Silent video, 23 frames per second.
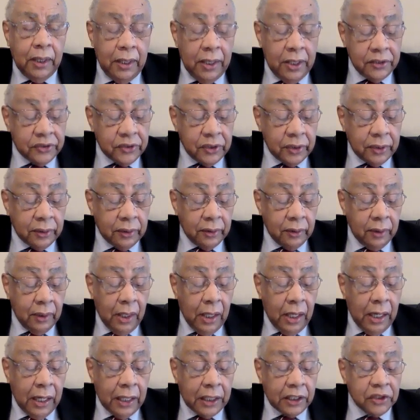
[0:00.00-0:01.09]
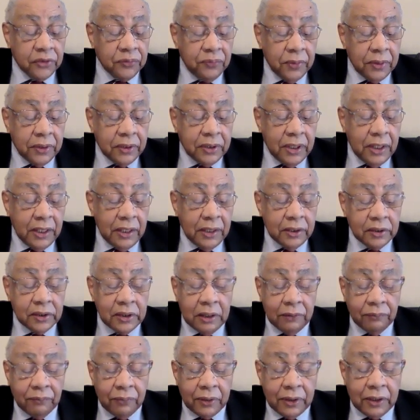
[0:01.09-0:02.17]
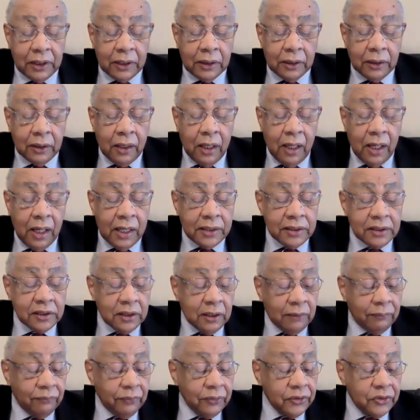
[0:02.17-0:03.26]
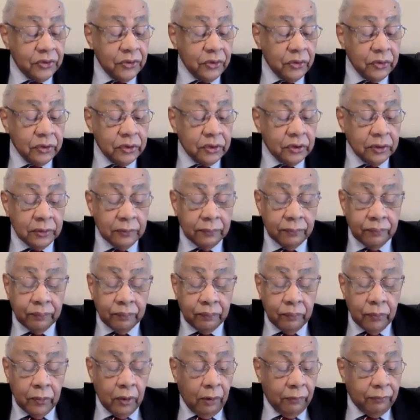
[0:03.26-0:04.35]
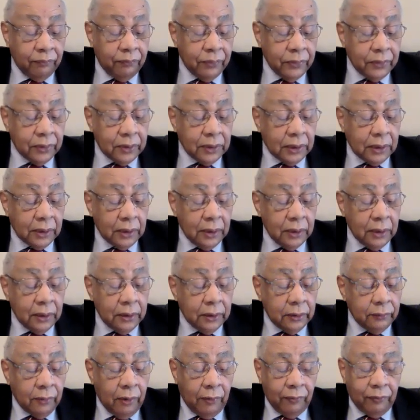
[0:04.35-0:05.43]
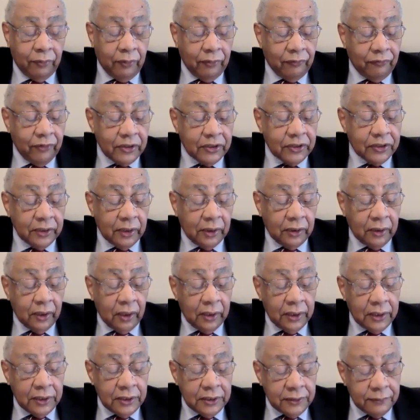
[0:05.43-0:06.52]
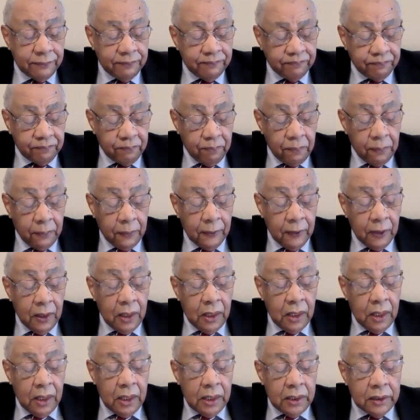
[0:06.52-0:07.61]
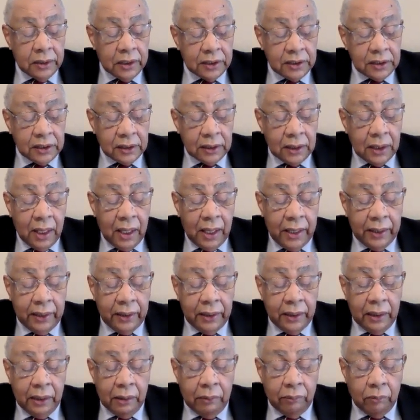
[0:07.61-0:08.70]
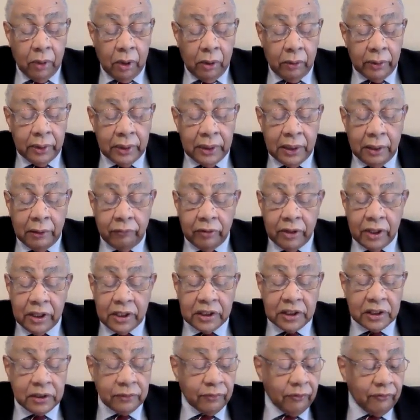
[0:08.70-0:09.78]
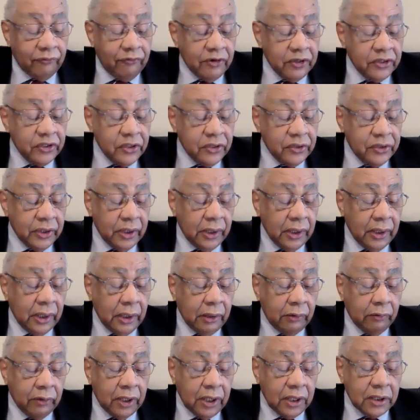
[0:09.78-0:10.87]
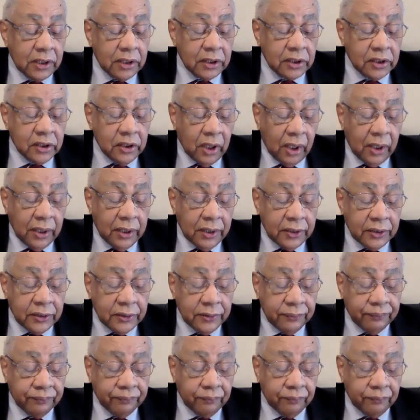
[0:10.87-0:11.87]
Is it expertise in particular arts and pursuits of professional knowledge? Does it lie in moral and religious proficiency in religious knowledge?